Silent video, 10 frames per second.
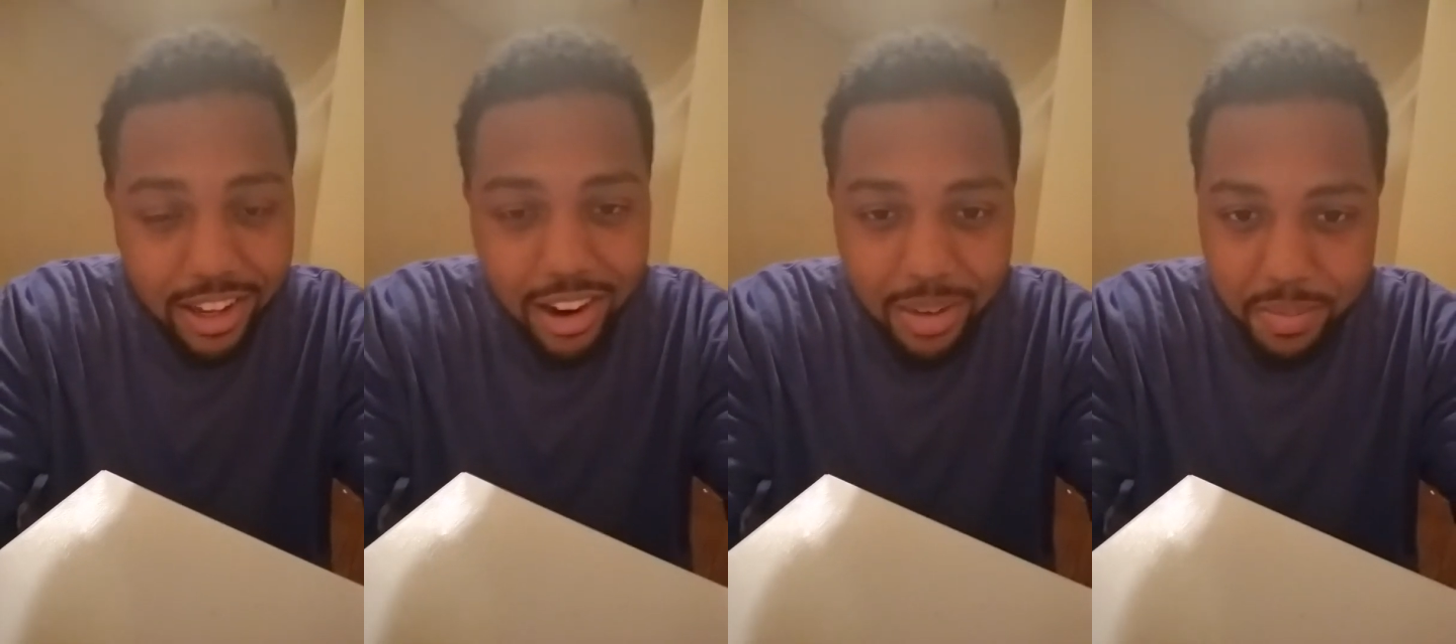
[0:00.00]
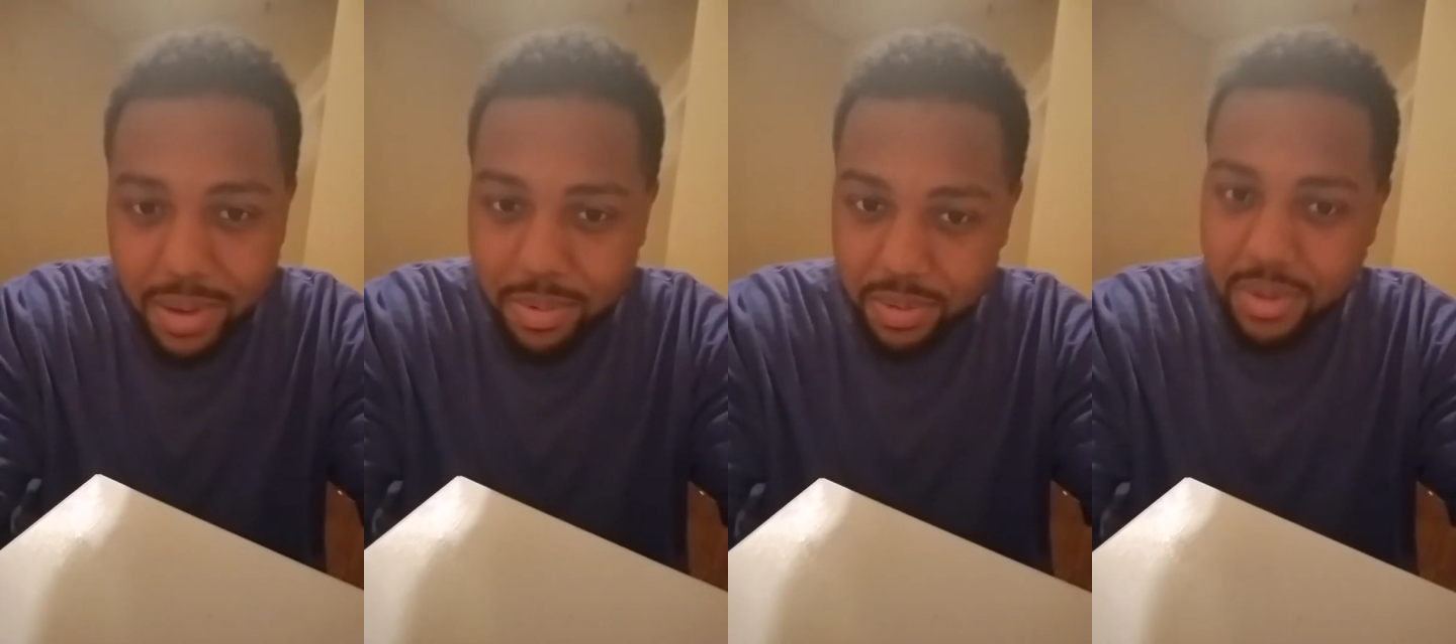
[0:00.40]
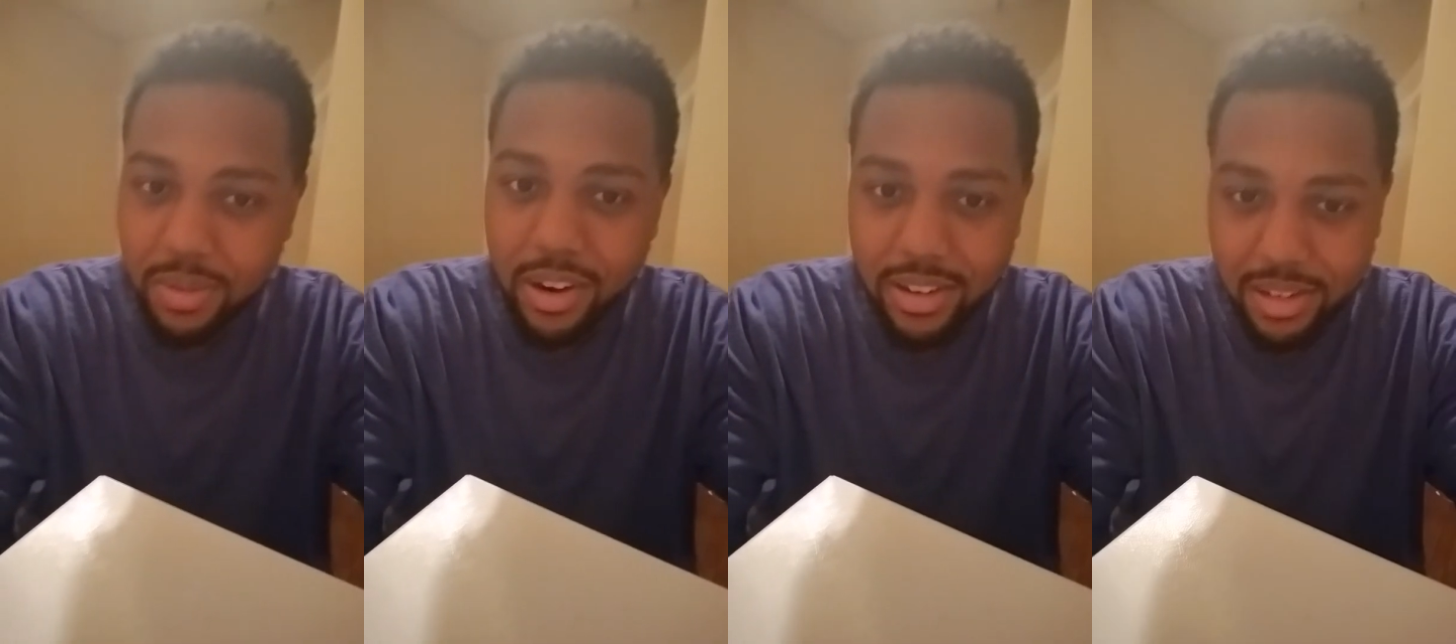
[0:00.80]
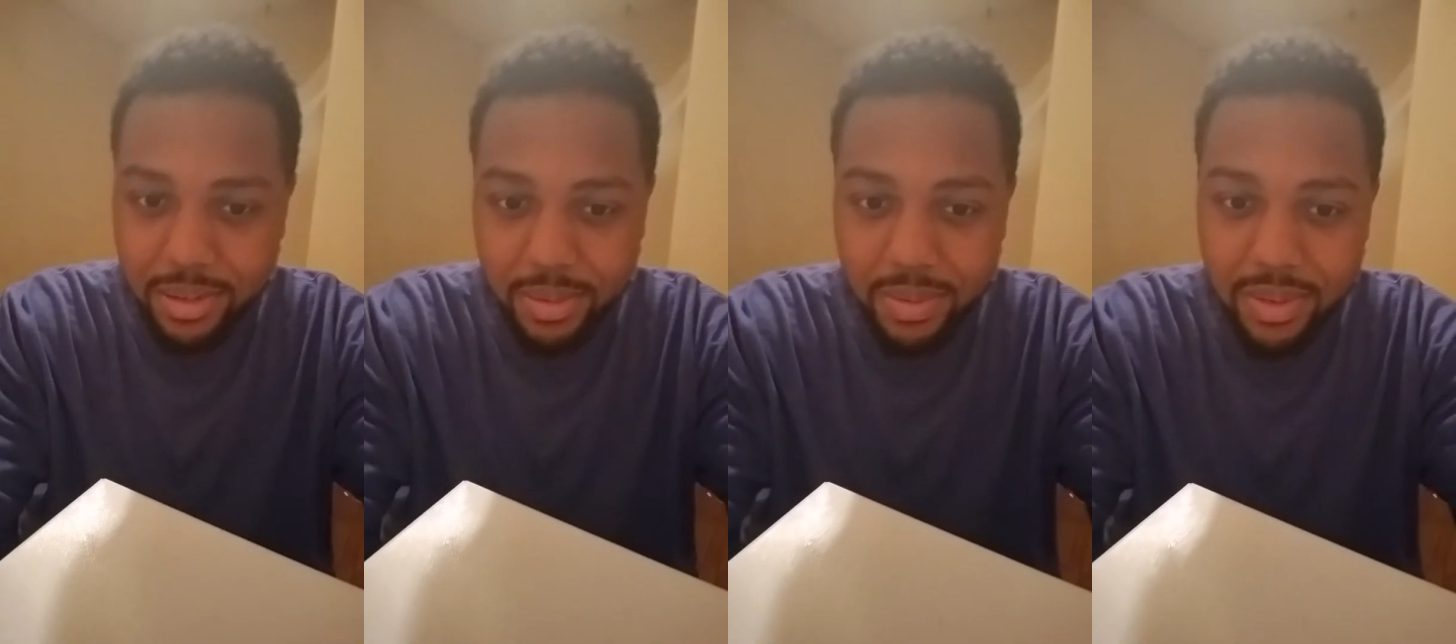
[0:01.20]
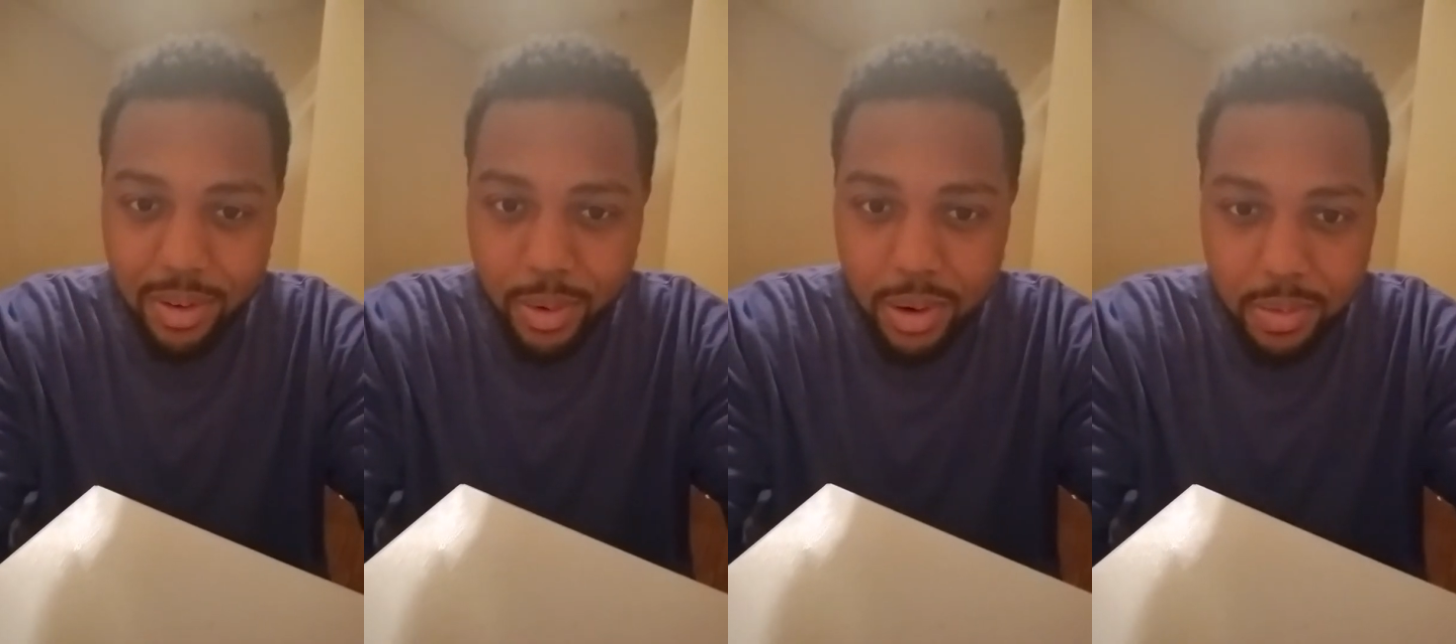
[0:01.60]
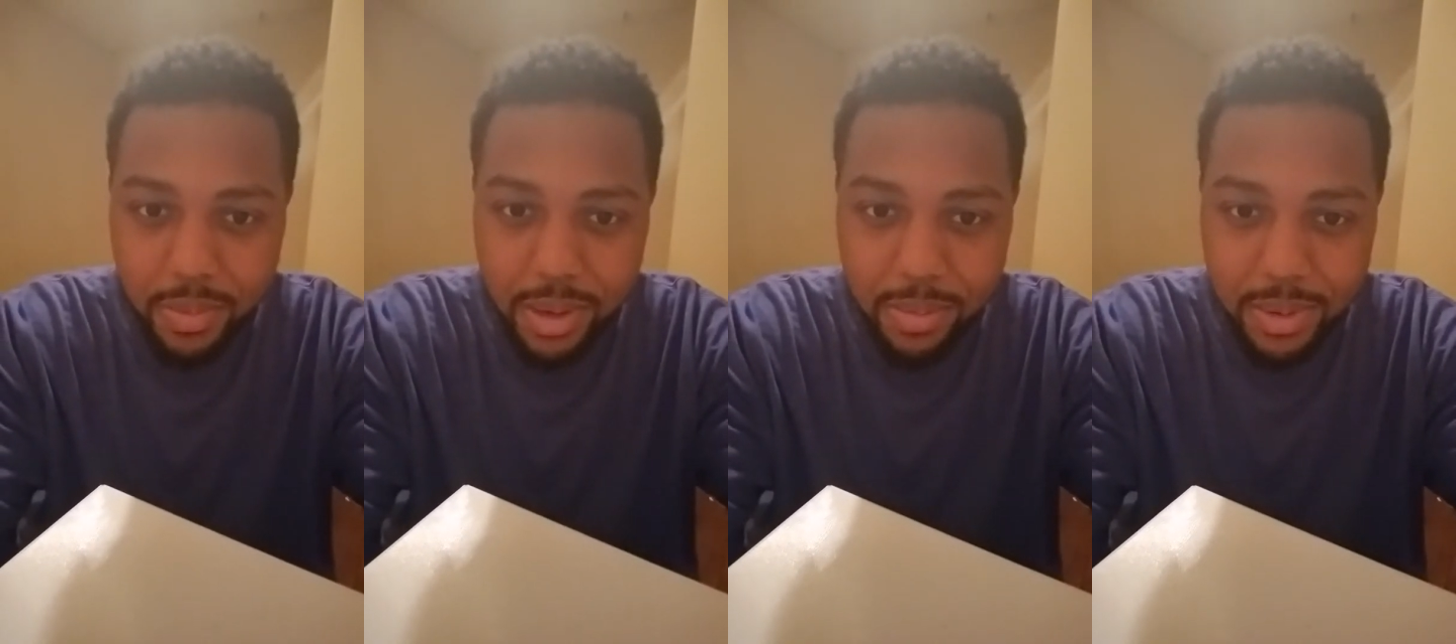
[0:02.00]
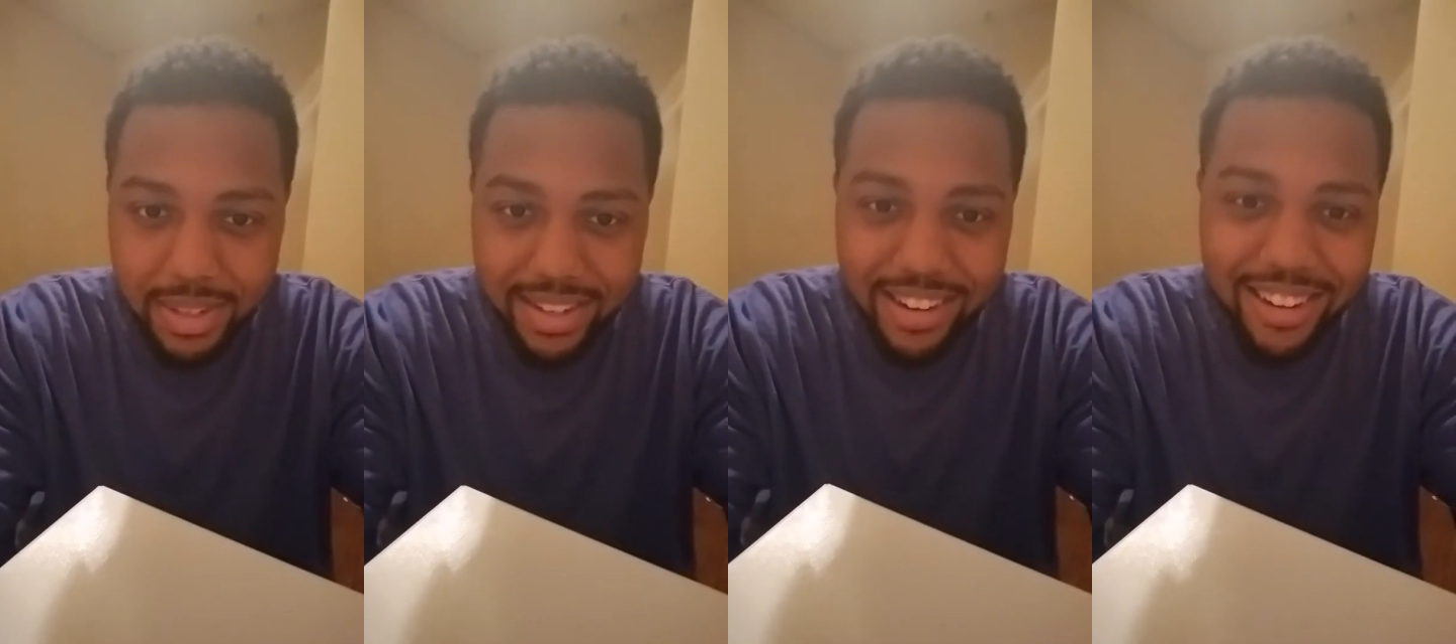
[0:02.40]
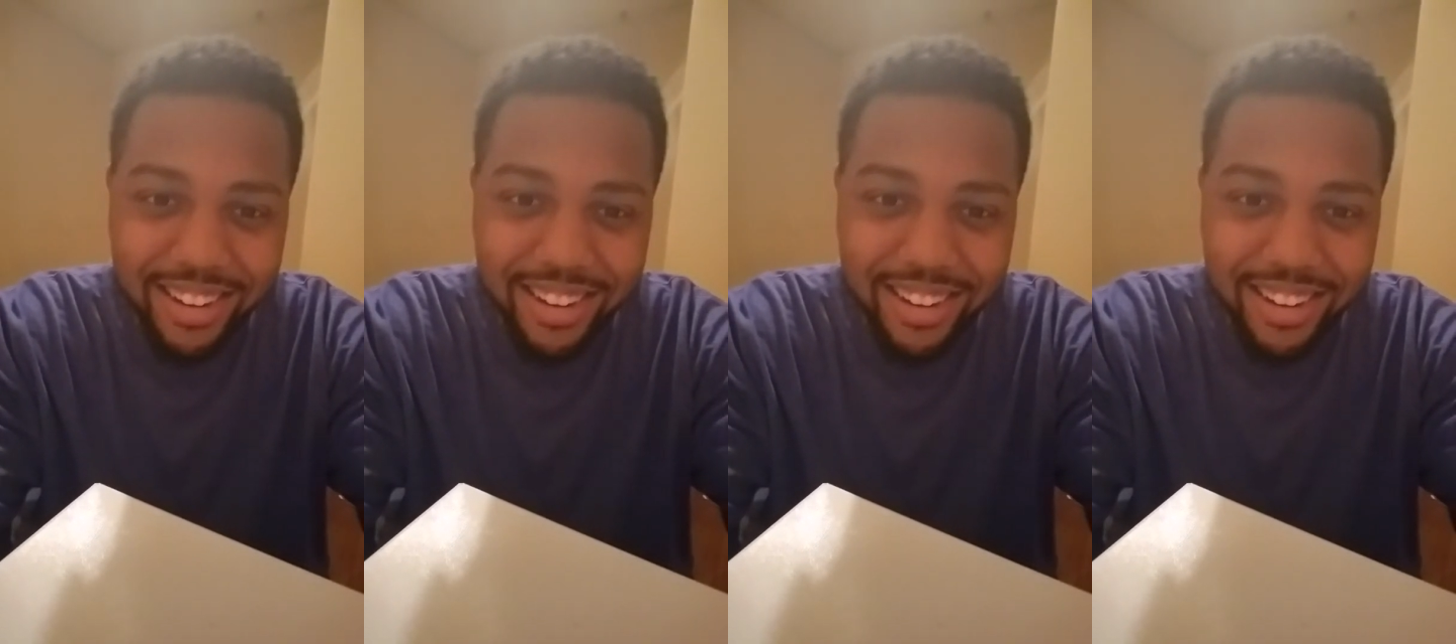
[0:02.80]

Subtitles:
There are people who do cartoons, grown people, so